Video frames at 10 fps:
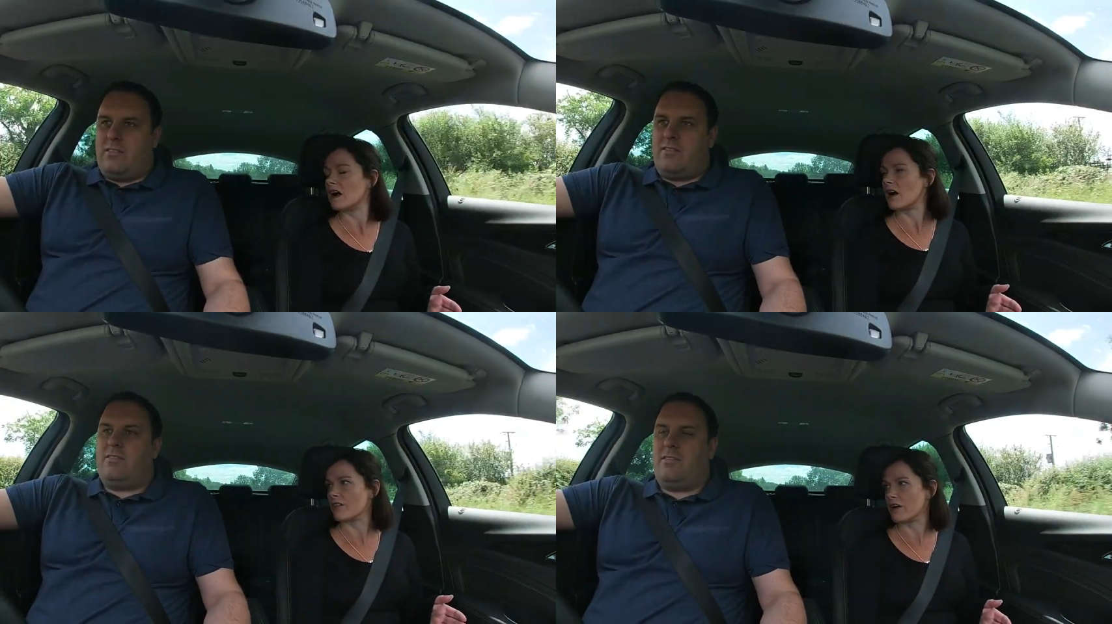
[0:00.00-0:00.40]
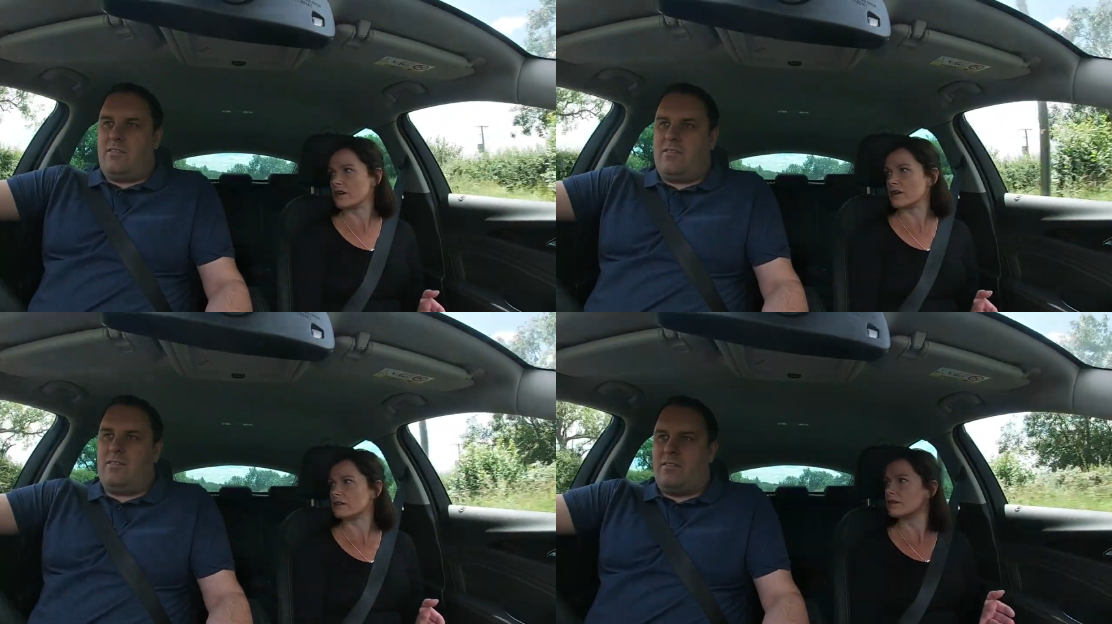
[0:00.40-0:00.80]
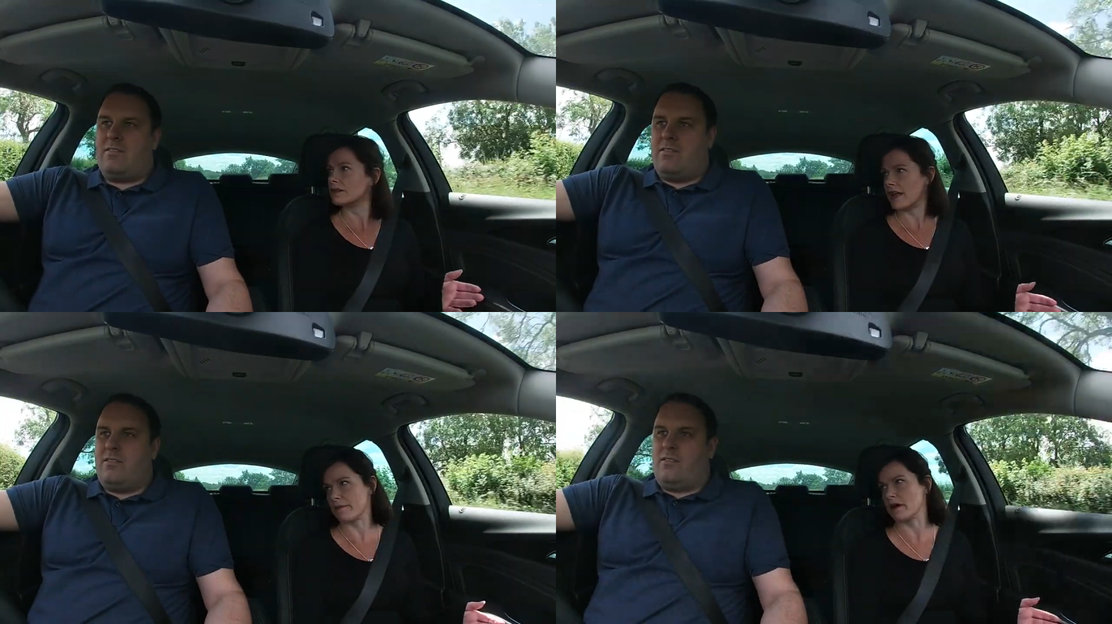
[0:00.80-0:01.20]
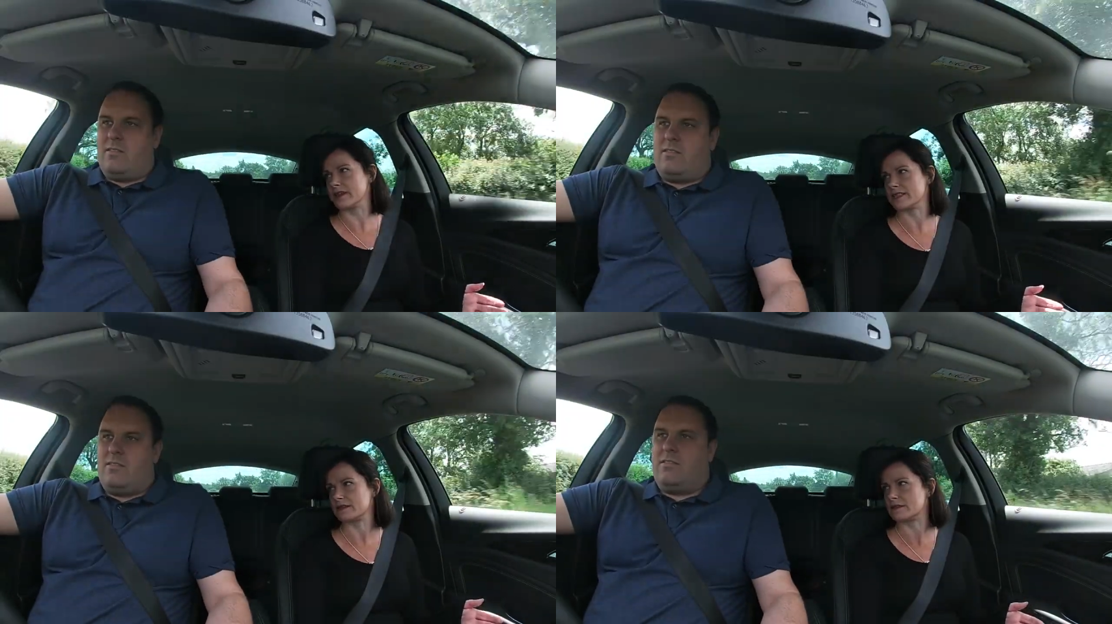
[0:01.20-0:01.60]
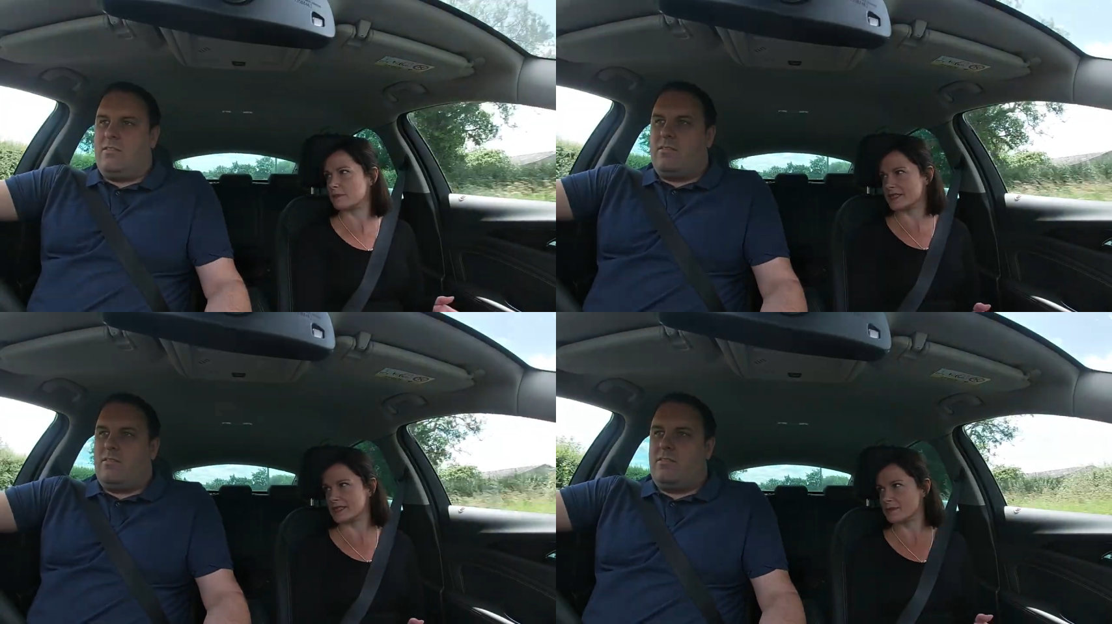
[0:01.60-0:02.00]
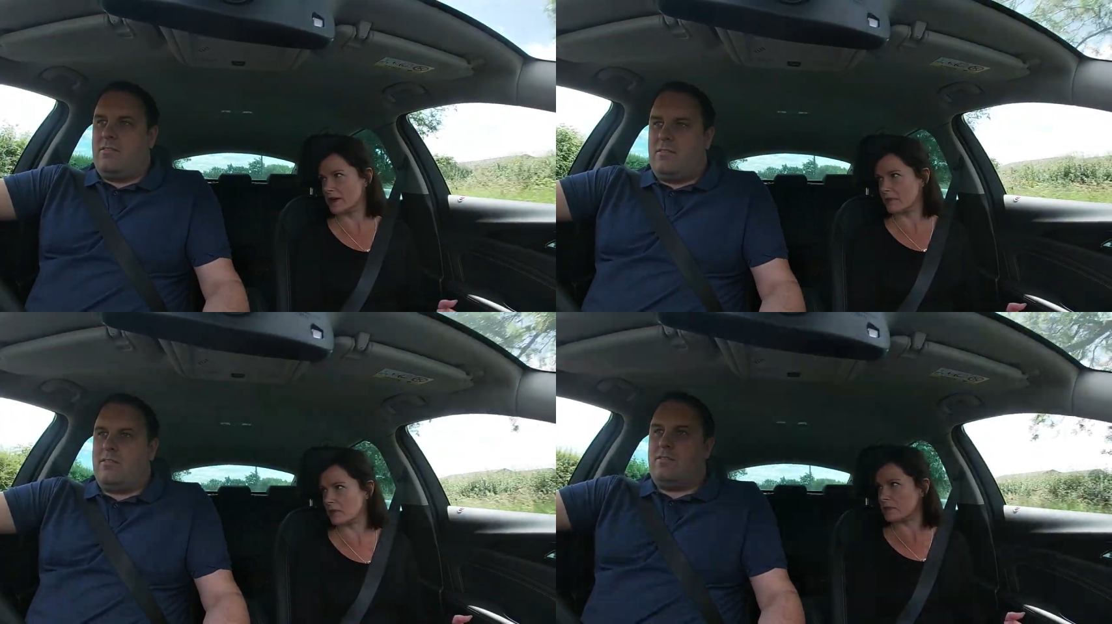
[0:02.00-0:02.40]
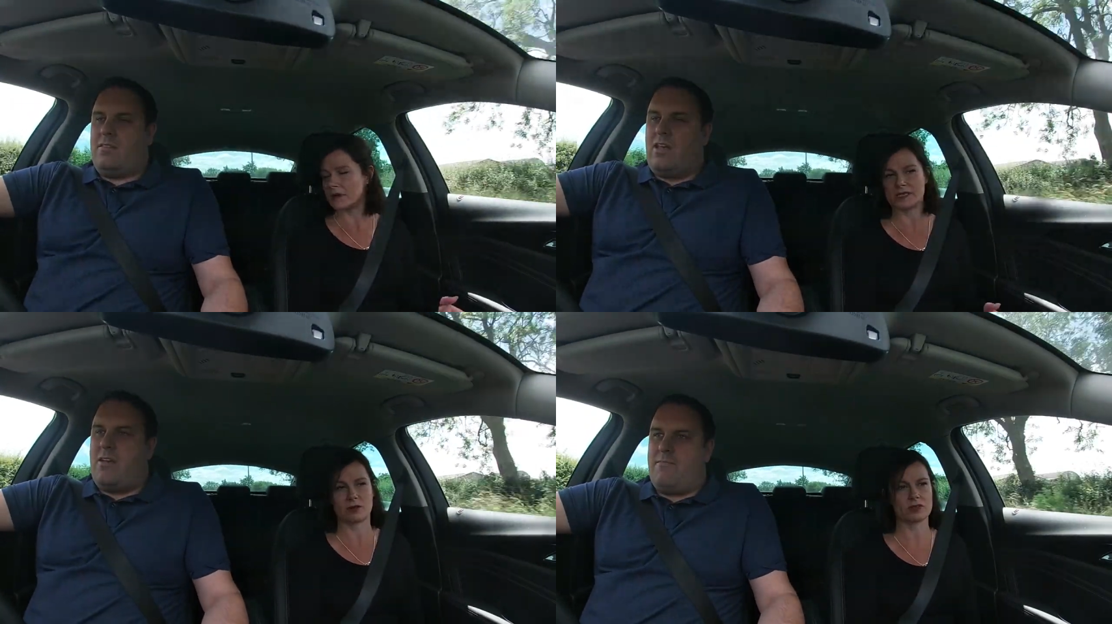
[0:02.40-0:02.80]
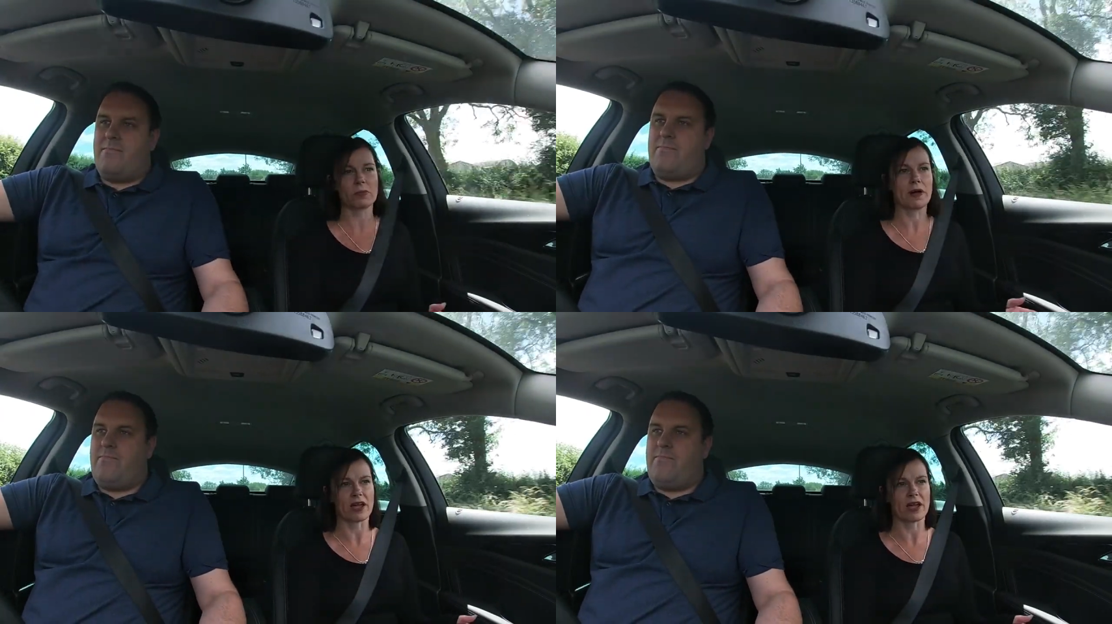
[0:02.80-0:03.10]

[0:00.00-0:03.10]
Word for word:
Speaker 1: other like-minded business people because yeah. I was on